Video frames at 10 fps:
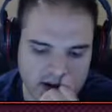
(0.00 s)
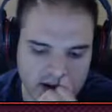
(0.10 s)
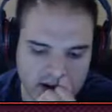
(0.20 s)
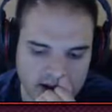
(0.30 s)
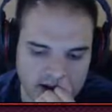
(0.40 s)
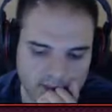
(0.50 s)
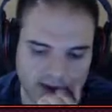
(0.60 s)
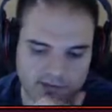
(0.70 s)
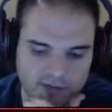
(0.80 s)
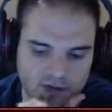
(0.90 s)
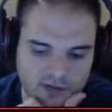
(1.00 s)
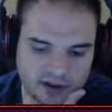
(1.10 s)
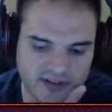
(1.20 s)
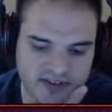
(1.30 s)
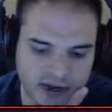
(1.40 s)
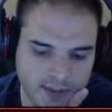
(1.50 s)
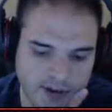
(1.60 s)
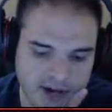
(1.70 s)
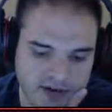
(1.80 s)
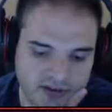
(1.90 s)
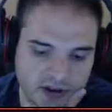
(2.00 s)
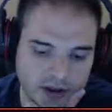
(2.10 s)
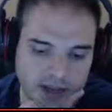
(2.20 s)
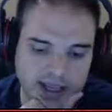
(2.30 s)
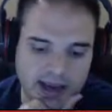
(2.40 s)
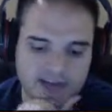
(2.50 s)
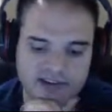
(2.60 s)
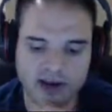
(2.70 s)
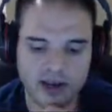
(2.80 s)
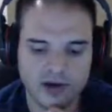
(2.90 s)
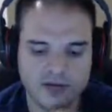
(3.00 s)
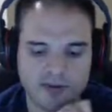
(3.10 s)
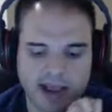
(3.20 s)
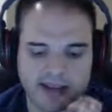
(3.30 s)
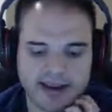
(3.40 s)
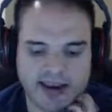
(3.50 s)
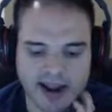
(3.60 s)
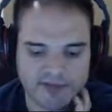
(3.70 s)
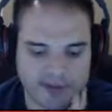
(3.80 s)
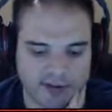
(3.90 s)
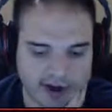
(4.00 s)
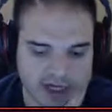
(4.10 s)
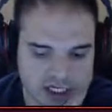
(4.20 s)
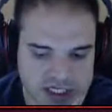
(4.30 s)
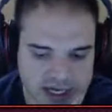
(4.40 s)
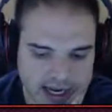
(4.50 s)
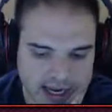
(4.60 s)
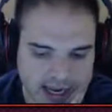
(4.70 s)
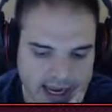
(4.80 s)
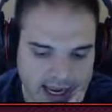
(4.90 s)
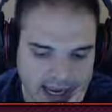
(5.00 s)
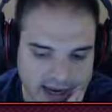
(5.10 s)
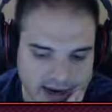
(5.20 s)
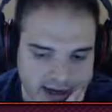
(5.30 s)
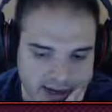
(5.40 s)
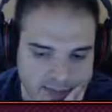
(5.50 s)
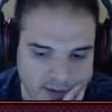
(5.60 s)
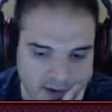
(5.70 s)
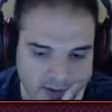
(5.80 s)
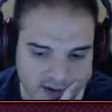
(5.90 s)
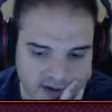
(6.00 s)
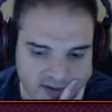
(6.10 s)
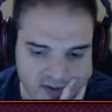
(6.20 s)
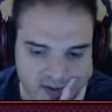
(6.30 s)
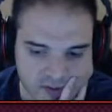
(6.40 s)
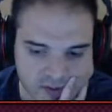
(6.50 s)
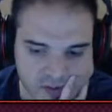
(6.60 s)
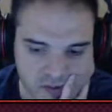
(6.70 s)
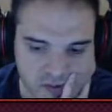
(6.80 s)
going to Mega Evolve and Sucker Punch the Kangaskhan, because we can take it out from that range. And I'm going to